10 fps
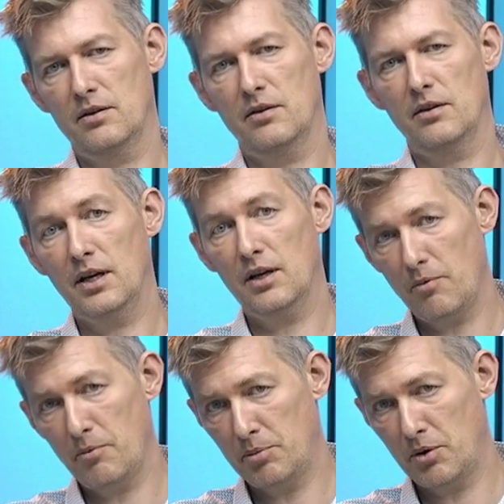in a
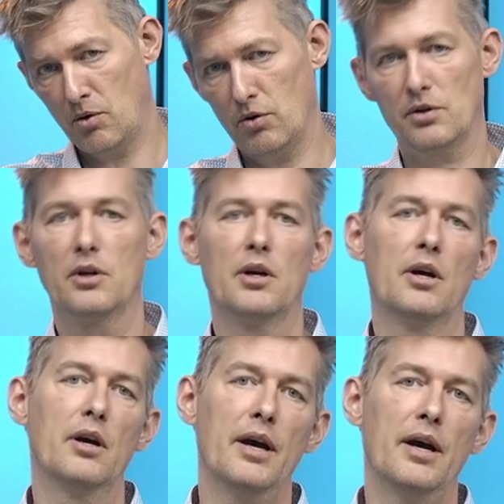report,
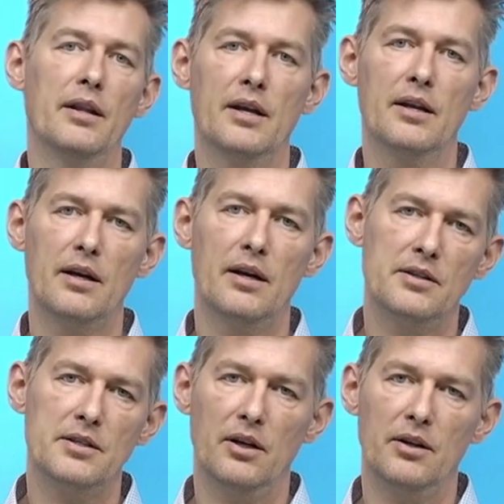and then
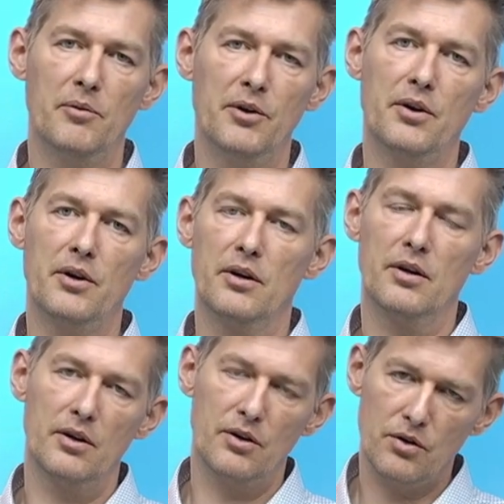tell them, look,
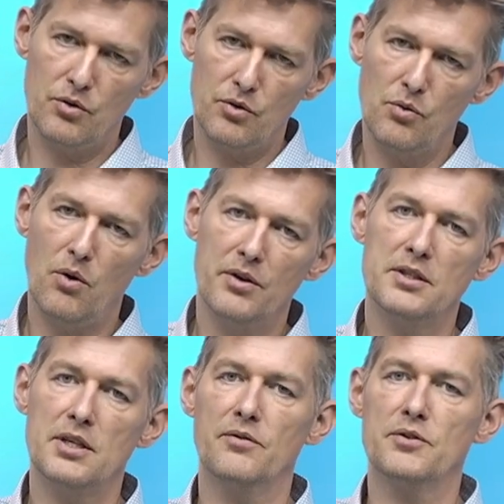do all the
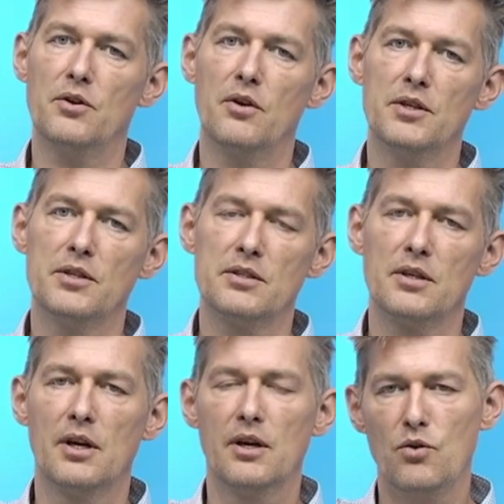self-service
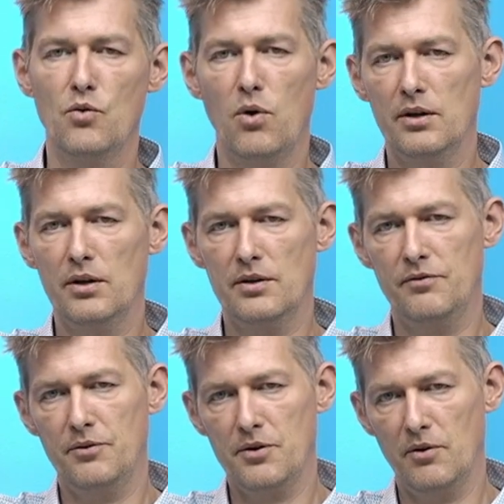you want
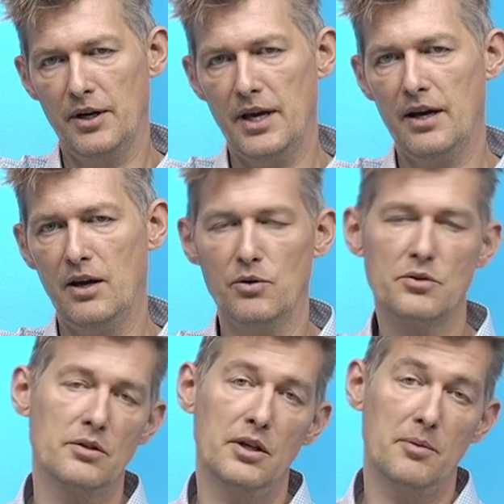for your
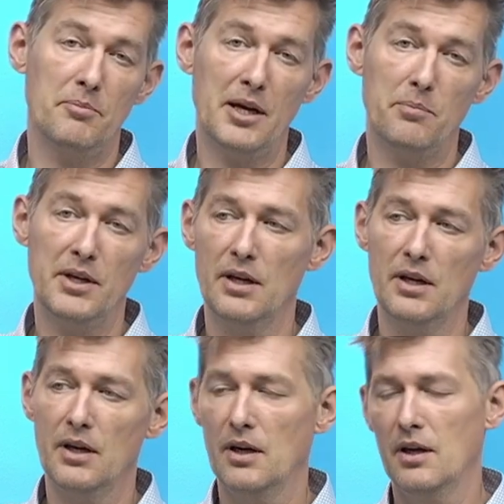layouts. It might
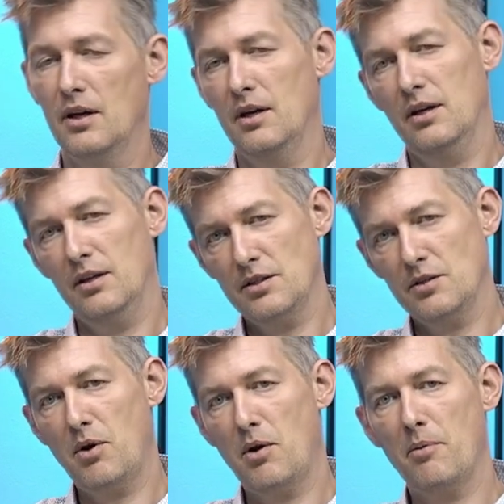be, this is
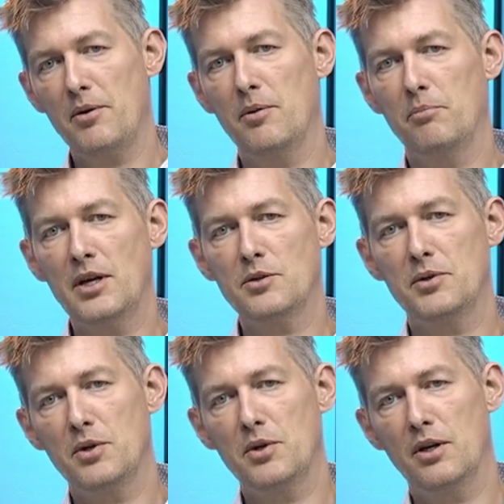probably a mix
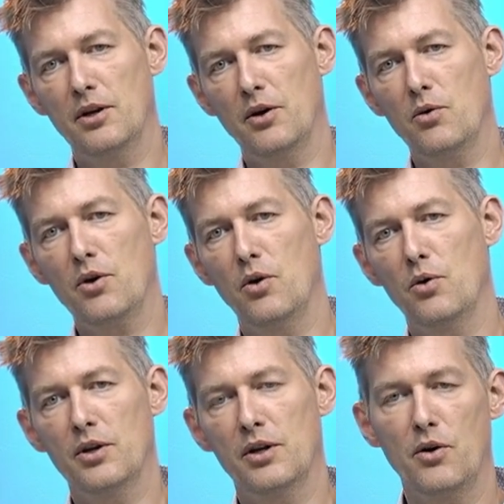between low
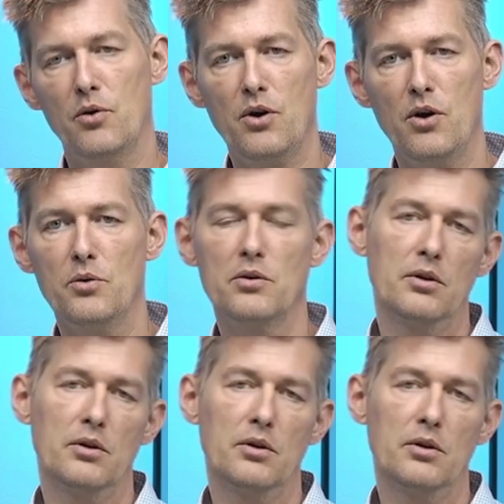code and no code,